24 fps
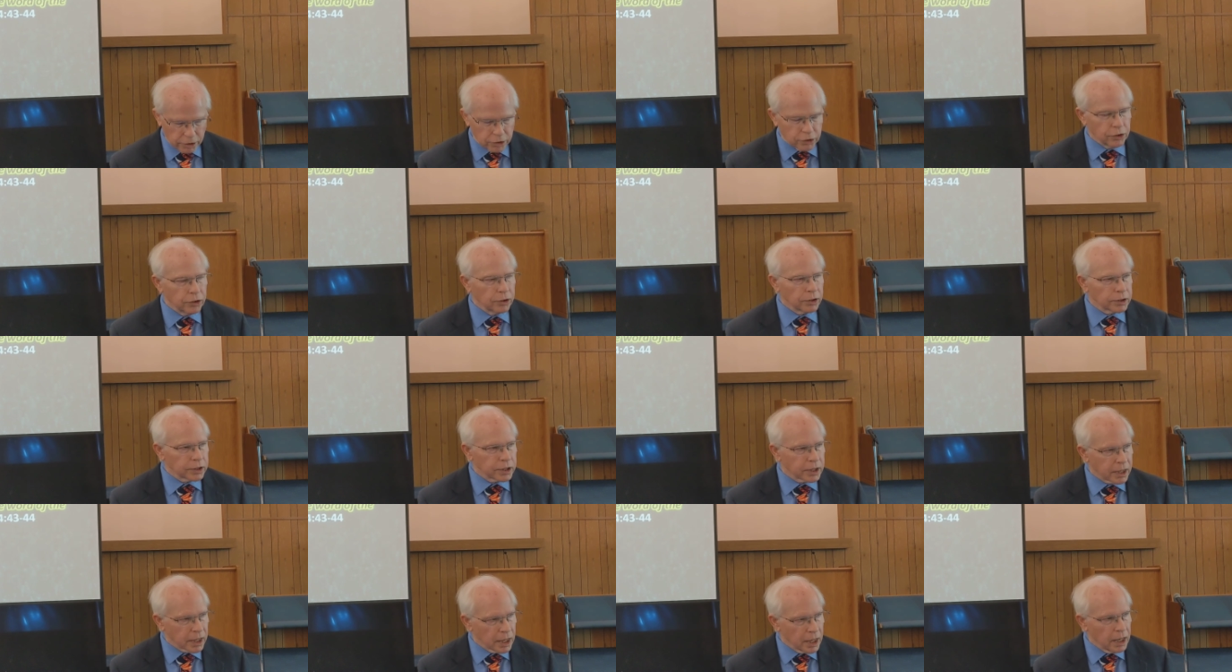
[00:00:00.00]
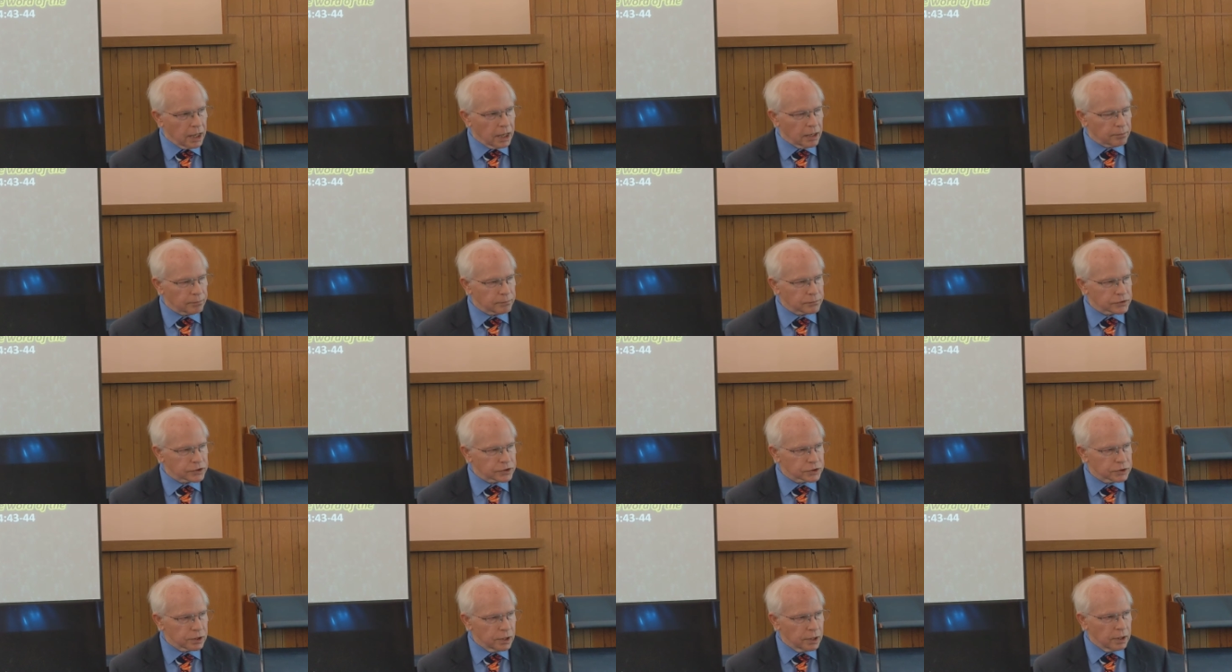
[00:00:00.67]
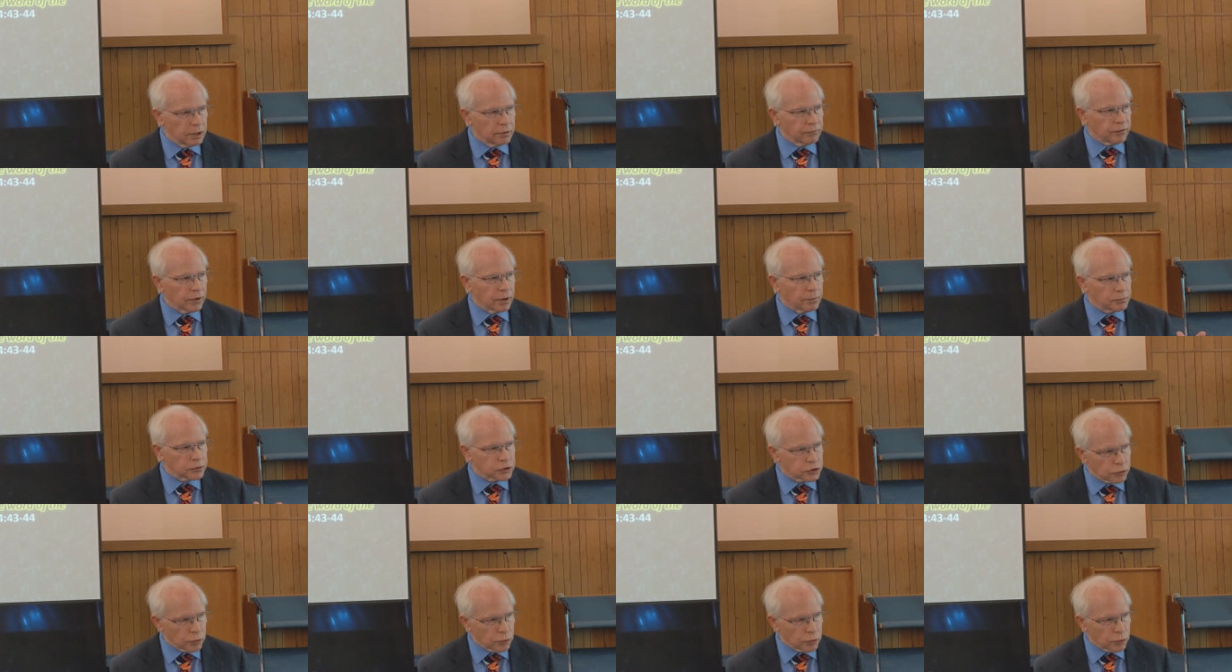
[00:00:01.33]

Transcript: Good comes from